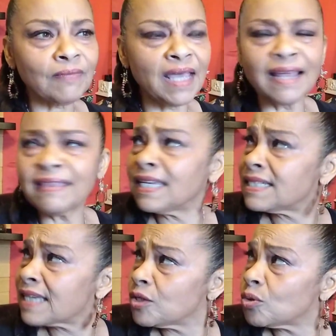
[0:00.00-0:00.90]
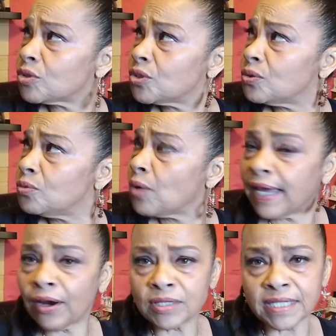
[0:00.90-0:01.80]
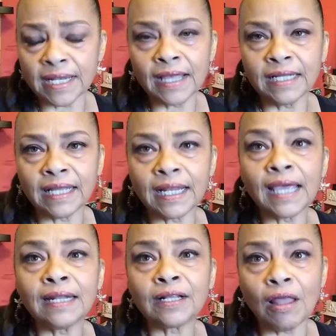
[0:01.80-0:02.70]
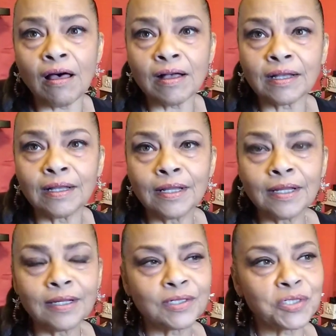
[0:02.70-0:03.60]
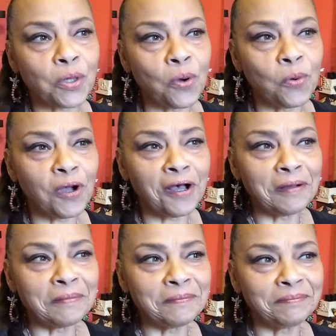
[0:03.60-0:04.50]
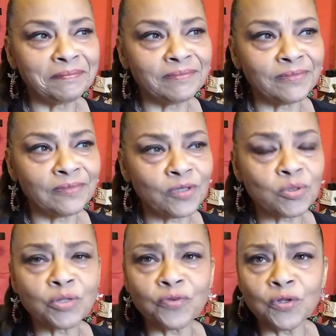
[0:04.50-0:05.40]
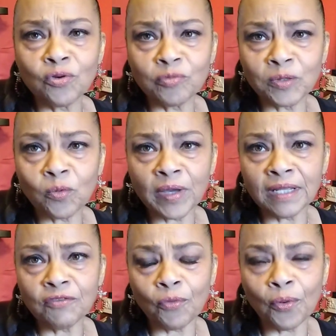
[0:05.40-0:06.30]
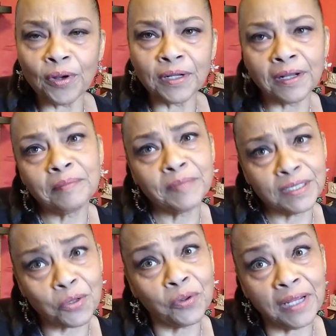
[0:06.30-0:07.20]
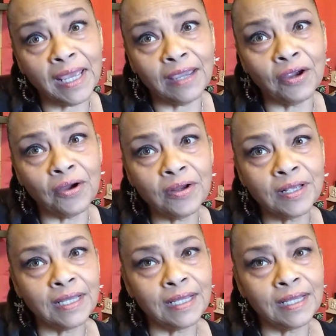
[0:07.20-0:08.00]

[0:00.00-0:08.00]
And I think it's scheduled to air tonight at 8 o'clock. So those of you who've been waiting for it, it's going to air.